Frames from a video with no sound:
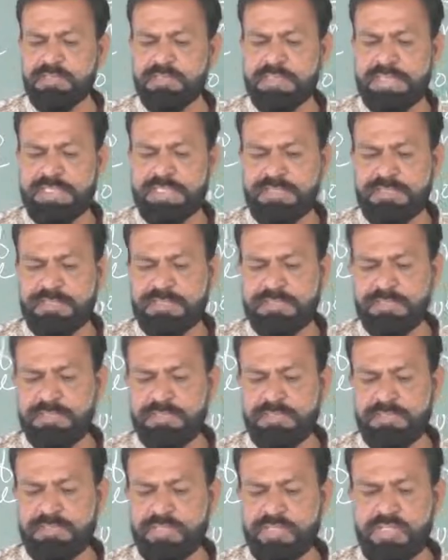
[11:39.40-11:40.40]

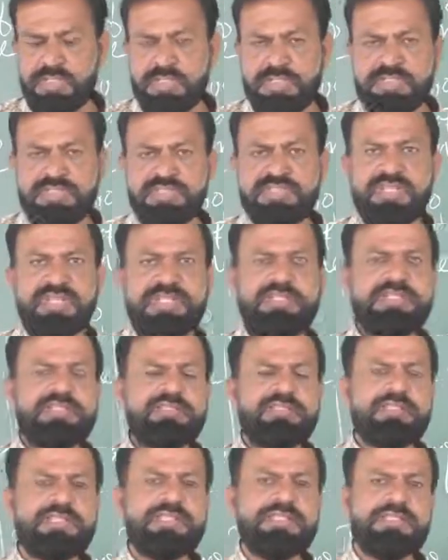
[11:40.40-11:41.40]
tense,
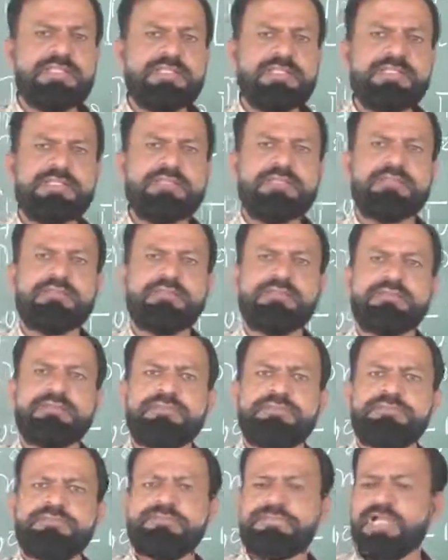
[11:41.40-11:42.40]
certain things
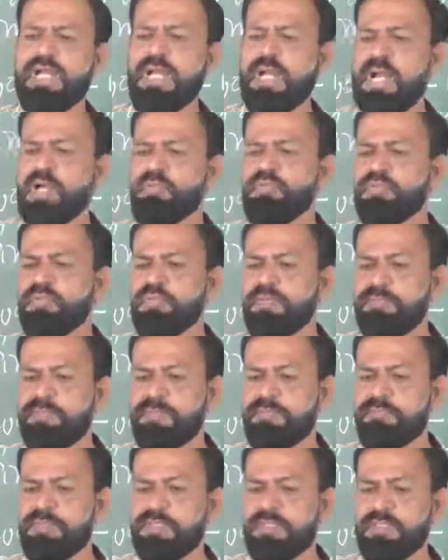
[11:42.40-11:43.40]
we have to
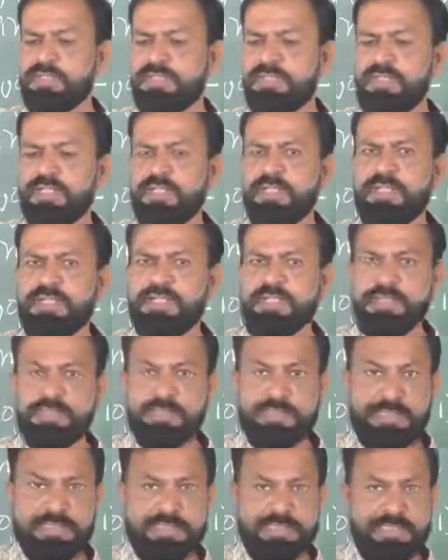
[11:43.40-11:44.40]
remember,
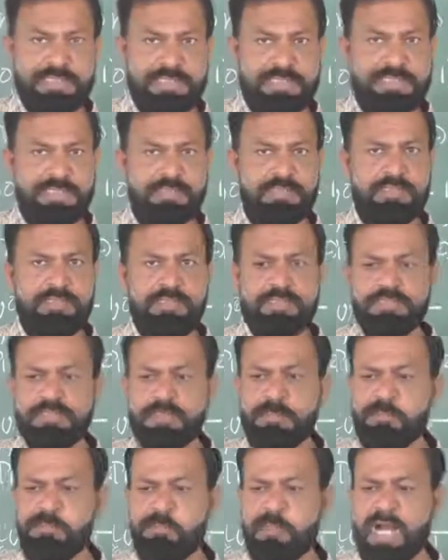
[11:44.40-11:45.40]
that is
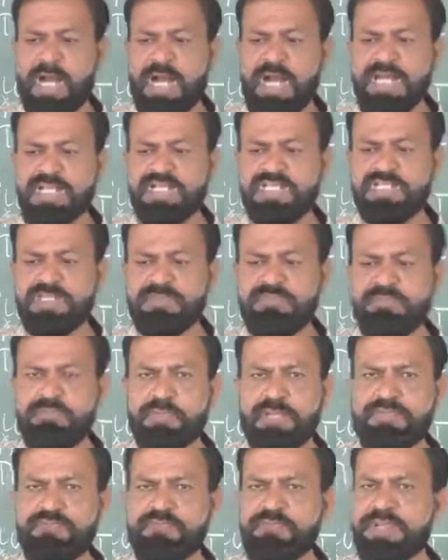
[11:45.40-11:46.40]
the past
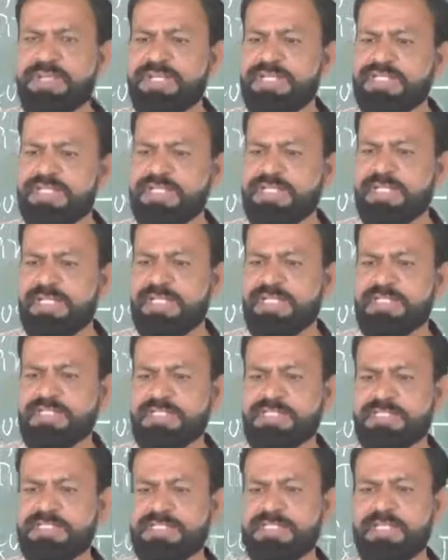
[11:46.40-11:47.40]
perfect
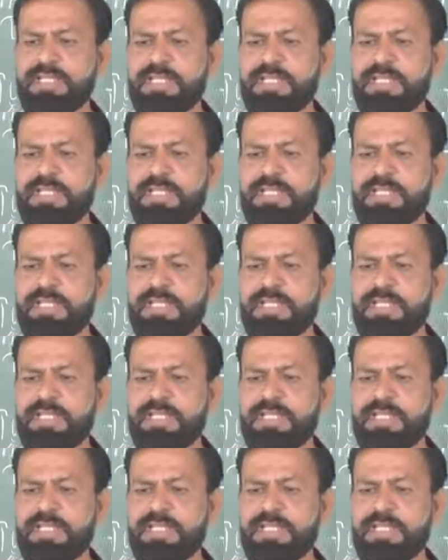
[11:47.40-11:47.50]
tense